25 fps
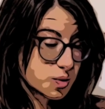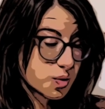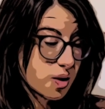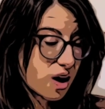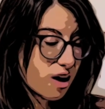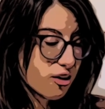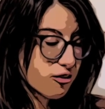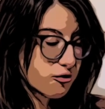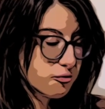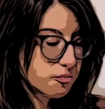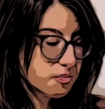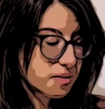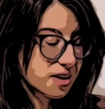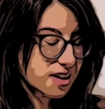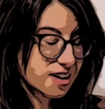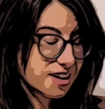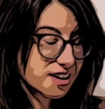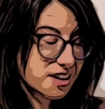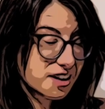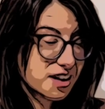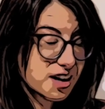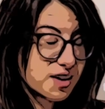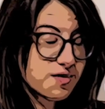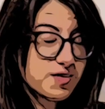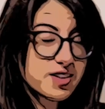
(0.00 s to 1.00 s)
you have
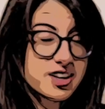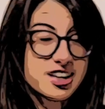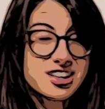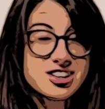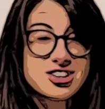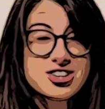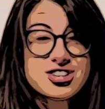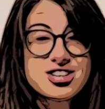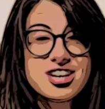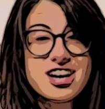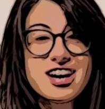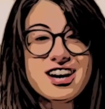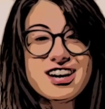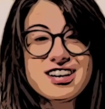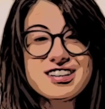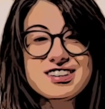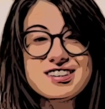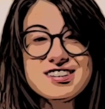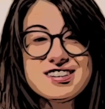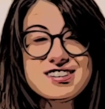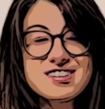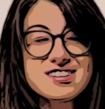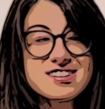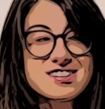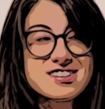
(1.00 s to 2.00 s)
been given a
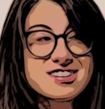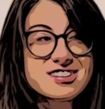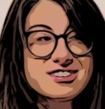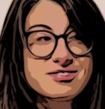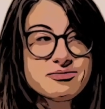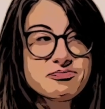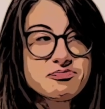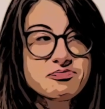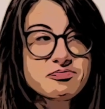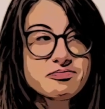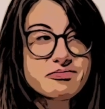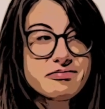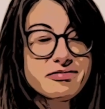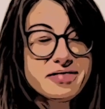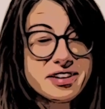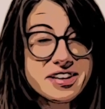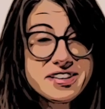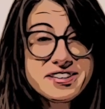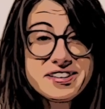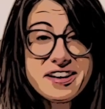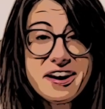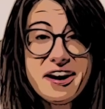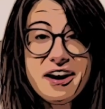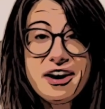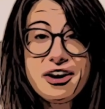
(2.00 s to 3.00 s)
chance.
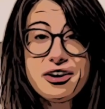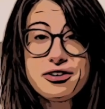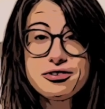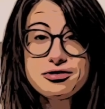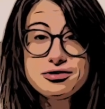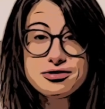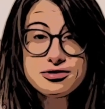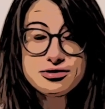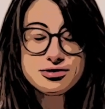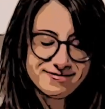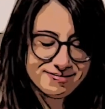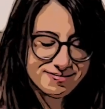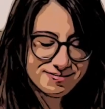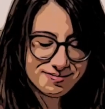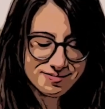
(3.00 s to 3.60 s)
Yes, I have.